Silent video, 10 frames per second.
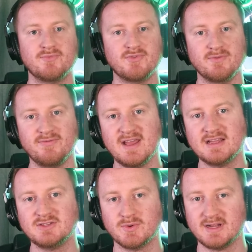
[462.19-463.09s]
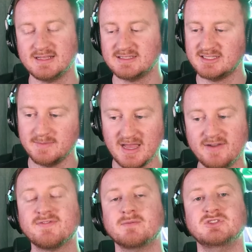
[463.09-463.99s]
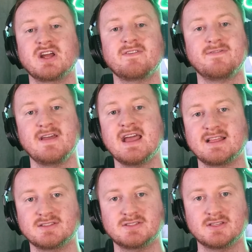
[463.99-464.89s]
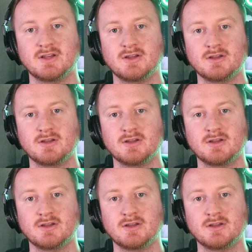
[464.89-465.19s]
from fans who are against him, and from Jet fans.